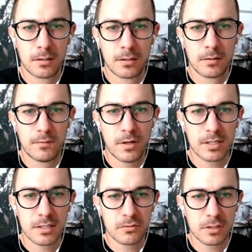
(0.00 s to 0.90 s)
very
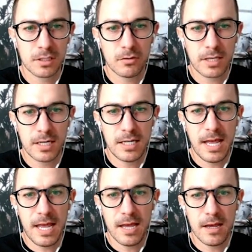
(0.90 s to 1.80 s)
centrally located to
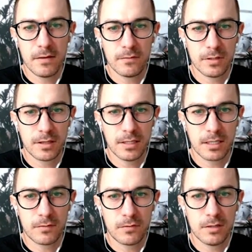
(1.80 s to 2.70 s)
everything.
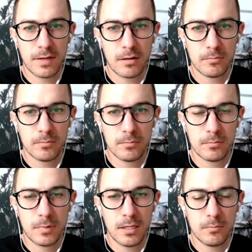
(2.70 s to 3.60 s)
If you live out
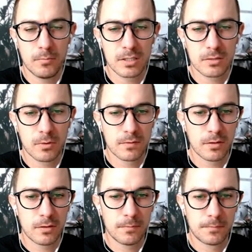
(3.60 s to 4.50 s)
in West
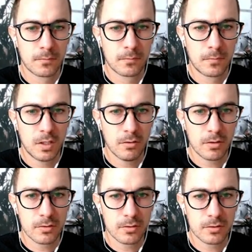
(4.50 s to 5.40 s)
Roseville, you know,
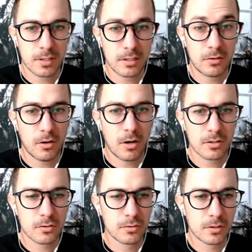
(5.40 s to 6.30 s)
there are
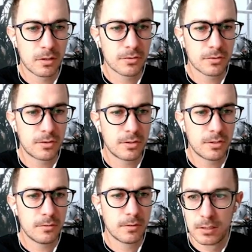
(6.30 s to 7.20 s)
schools closer to
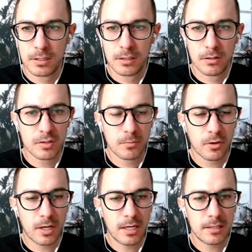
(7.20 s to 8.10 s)
you. There are some
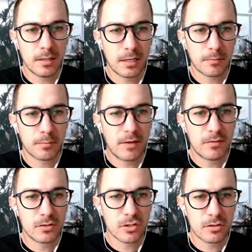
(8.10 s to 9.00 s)
great like private
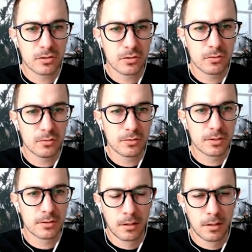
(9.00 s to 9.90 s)
and charter schools.
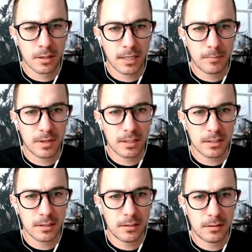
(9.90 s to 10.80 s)
I'm
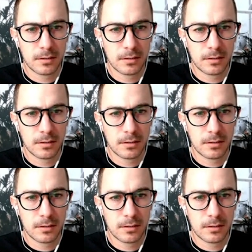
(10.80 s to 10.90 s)
thinking